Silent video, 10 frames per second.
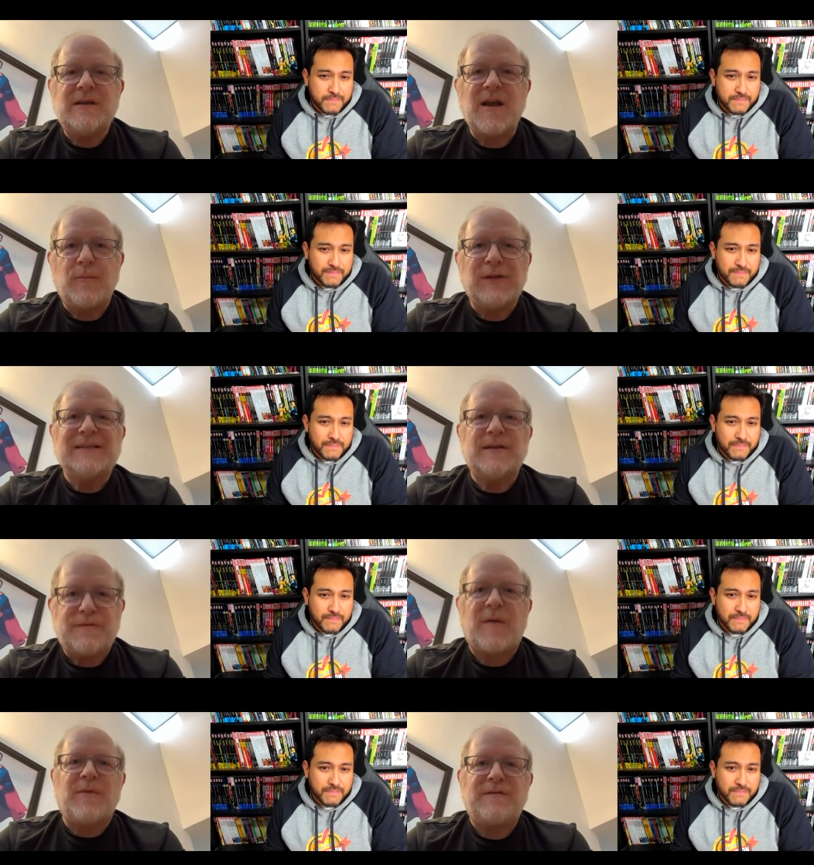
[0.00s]
Speaker 1: completely
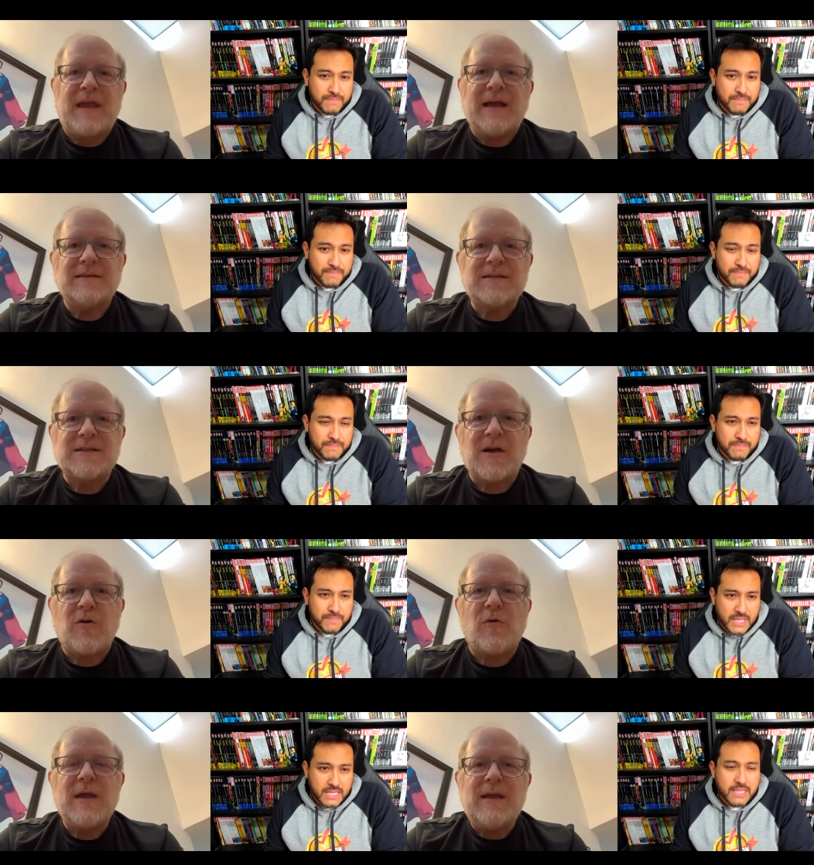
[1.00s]
from the fans.
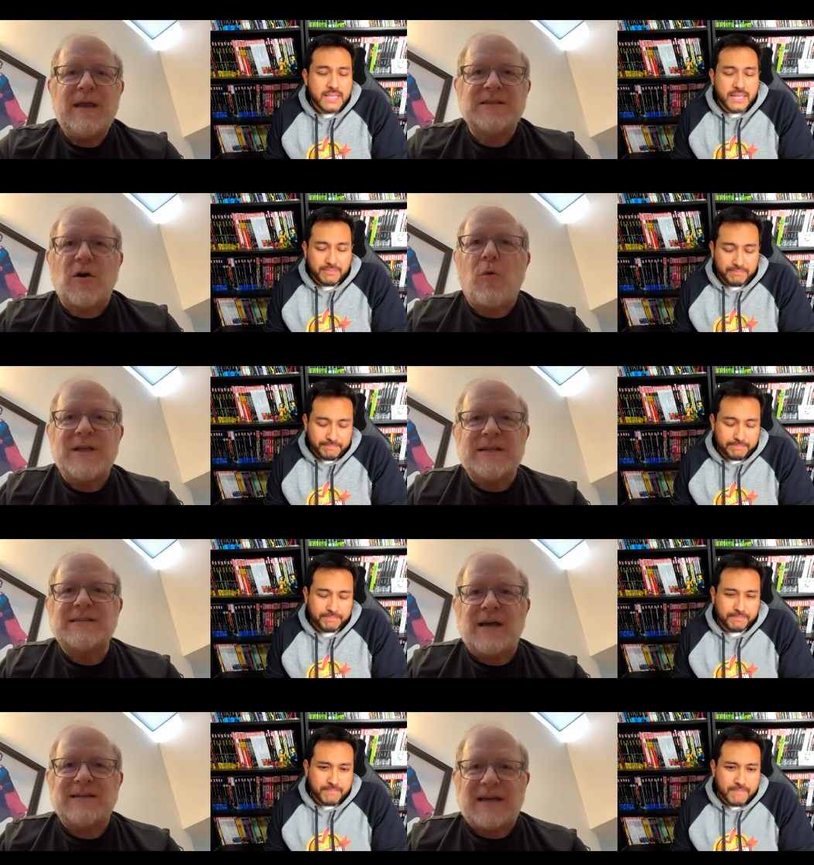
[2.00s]
So it's always
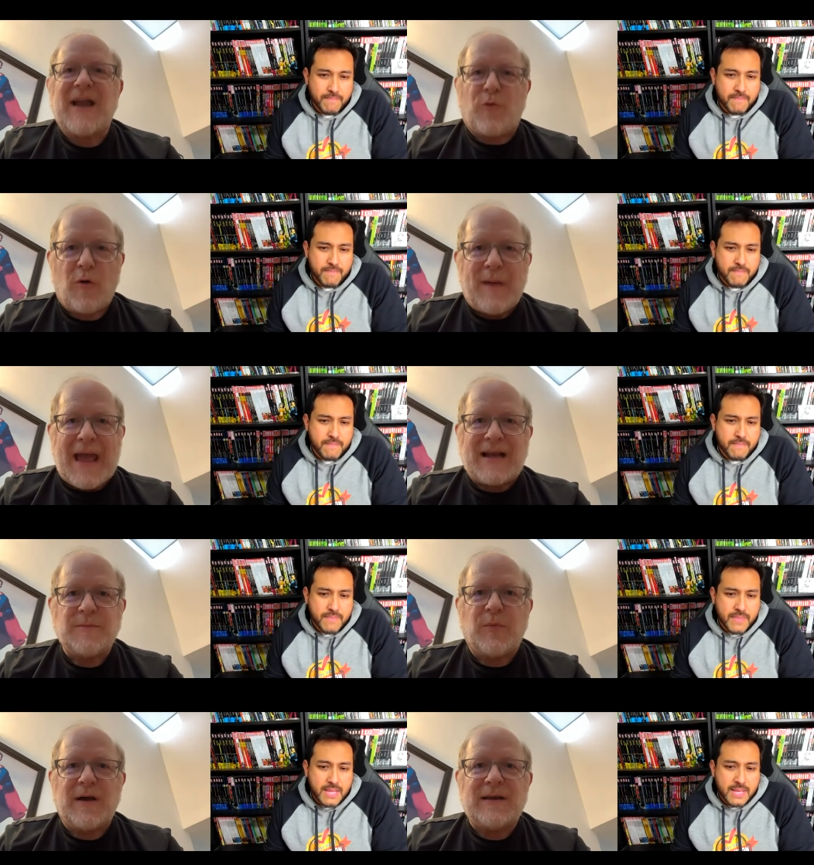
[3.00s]
a, a tightrope
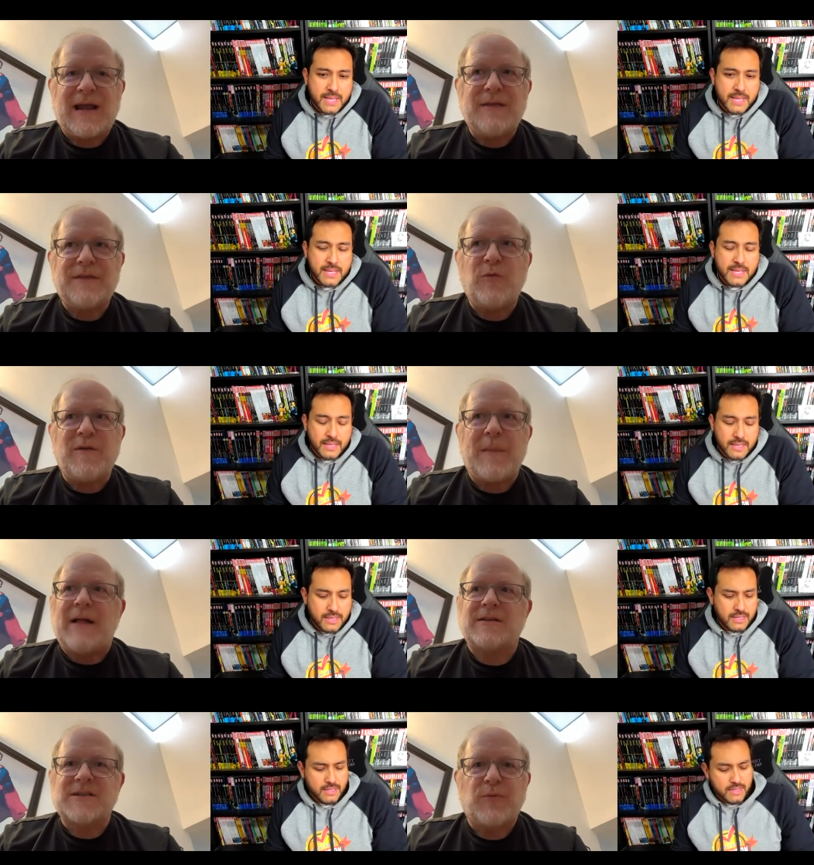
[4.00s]
act, but I think we
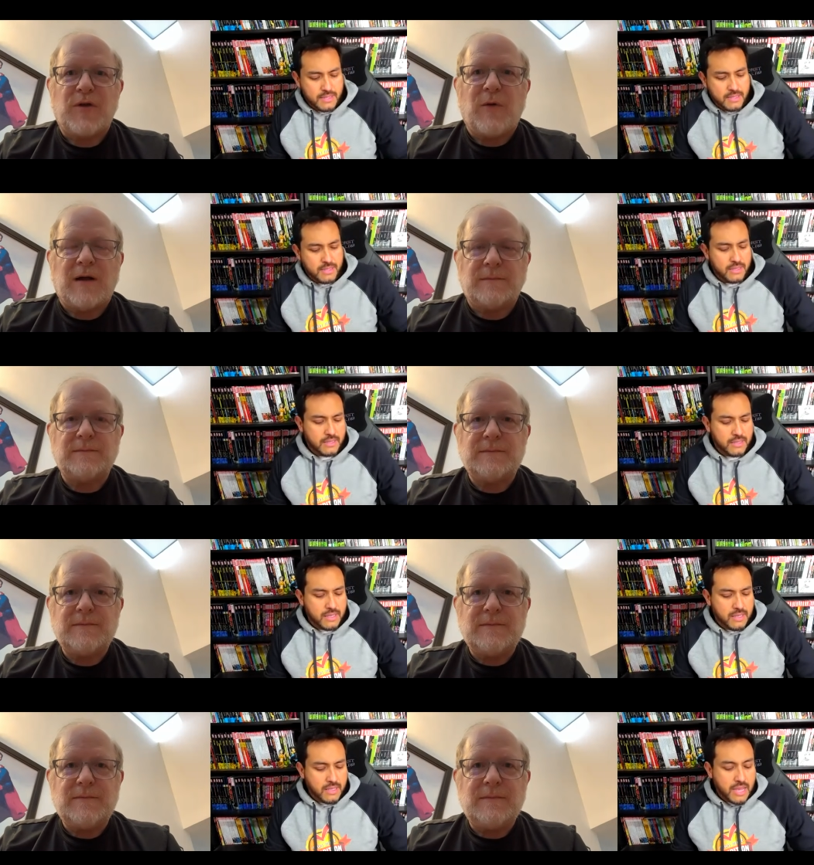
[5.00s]
balance it pretty well.
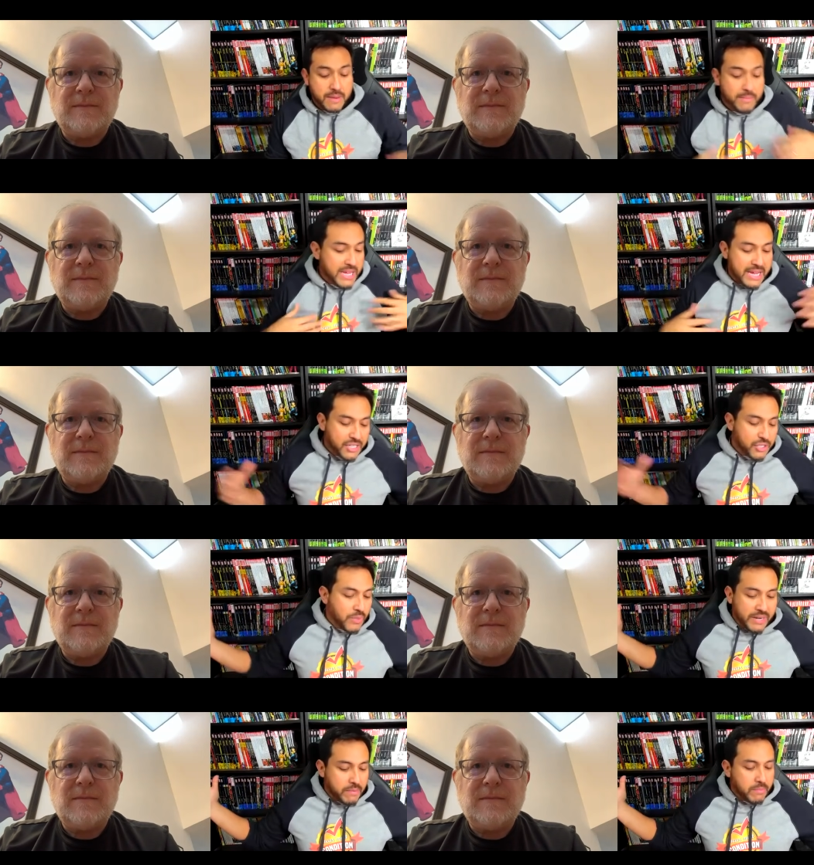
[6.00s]
Speaker 2: And me,
Speaker 1: I just
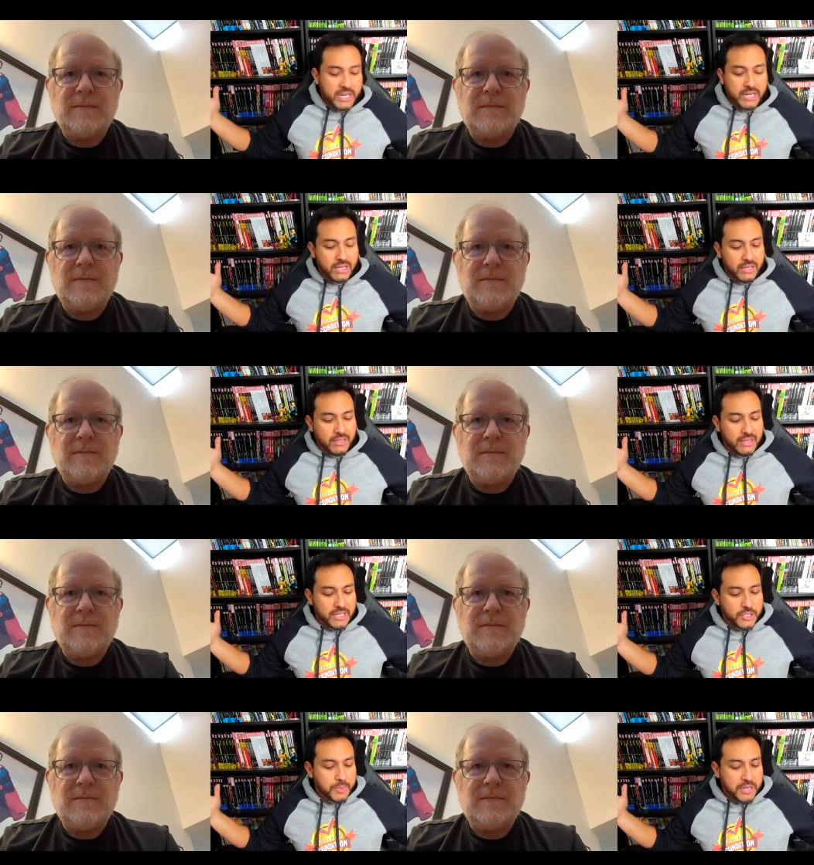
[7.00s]
want
Speaker 2: everybody
Speaker 1: to
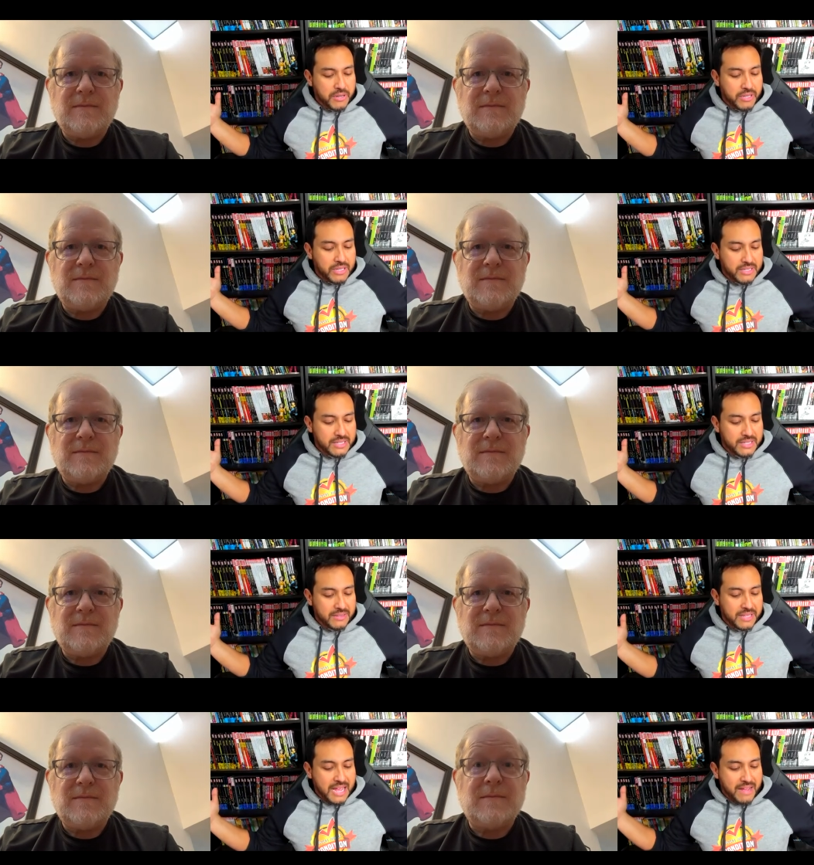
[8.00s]
Speaker 2: experience
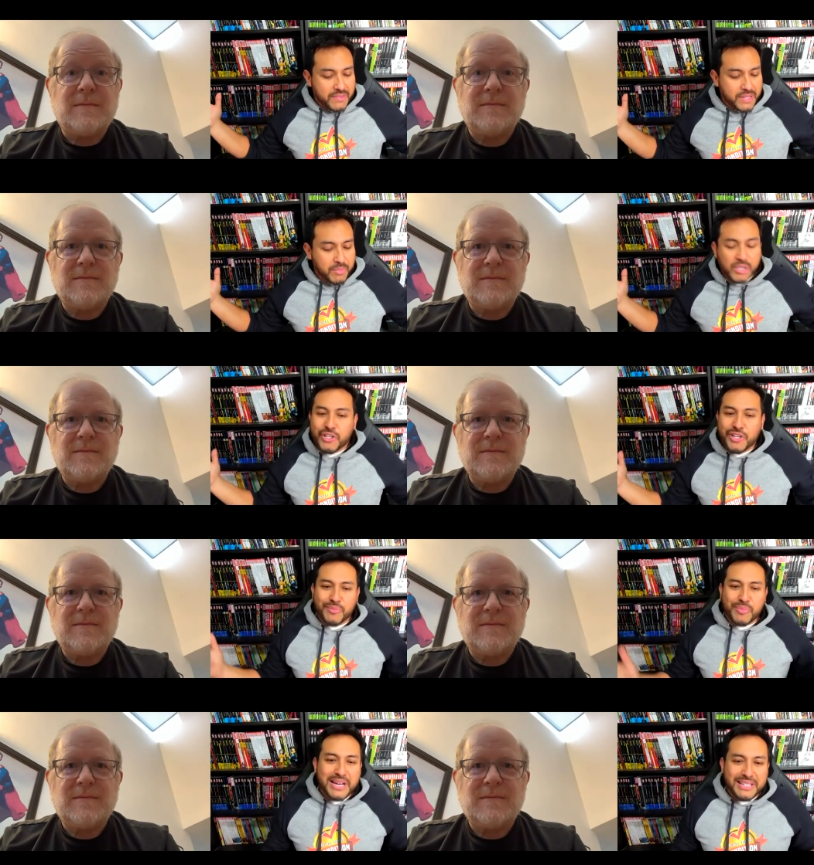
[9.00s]
and have the ability to
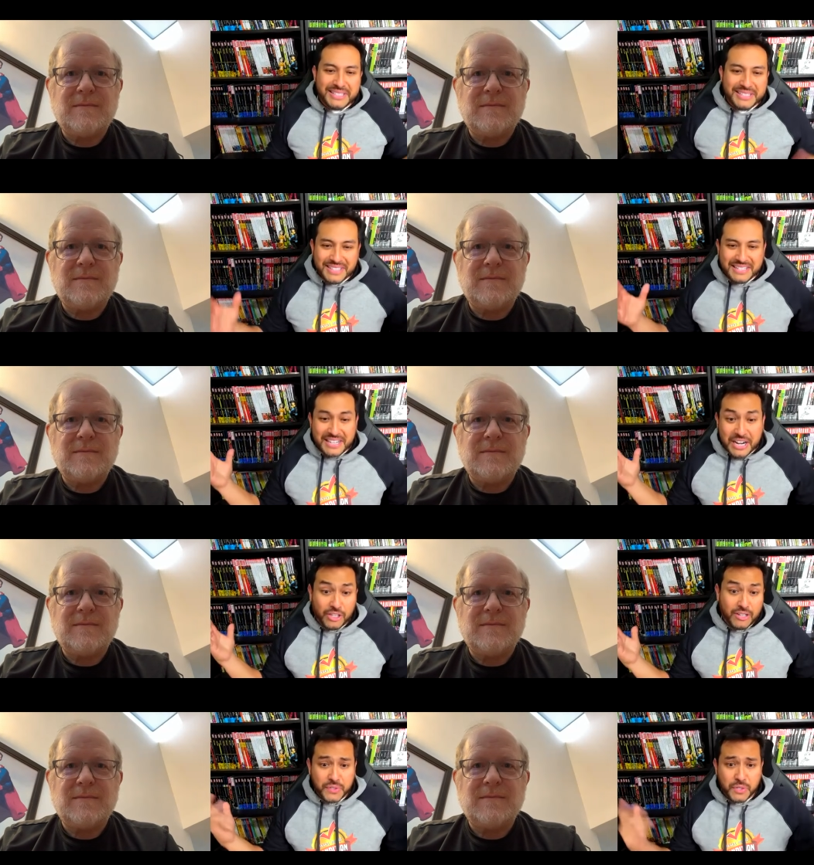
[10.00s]
buy these things that I
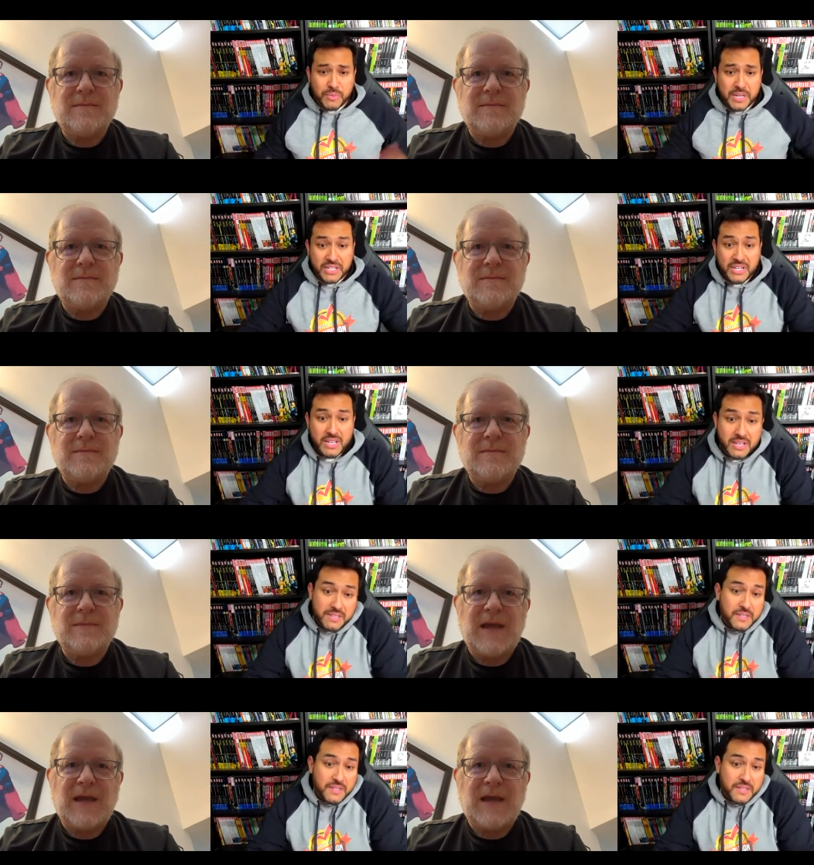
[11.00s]
love so much.
Speaker 1: So yeah.